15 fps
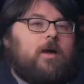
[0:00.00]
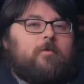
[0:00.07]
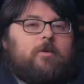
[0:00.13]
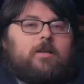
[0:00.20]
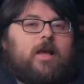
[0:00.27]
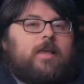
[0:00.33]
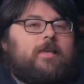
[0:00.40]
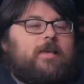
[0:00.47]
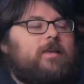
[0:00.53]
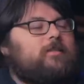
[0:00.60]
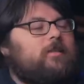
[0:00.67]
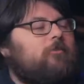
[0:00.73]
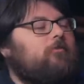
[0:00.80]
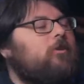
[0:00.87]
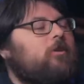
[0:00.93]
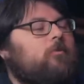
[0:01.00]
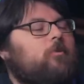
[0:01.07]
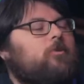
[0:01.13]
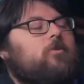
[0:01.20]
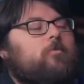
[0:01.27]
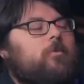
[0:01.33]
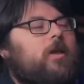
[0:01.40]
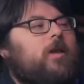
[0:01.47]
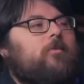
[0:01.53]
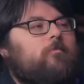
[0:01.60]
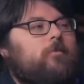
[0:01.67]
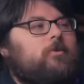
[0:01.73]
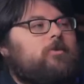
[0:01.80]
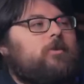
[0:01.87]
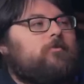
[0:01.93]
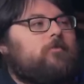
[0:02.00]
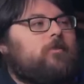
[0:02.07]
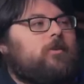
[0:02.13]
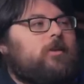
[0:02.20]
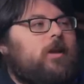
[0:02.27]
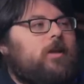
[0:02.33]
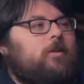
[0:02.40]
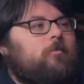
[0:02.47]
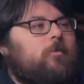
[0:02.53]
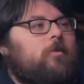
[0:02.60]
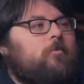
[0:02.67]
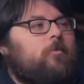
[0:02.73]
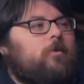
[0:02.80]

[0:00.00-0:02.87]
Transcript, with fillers: I mean, I guess I really wouldn't have behaved much differently, I admit.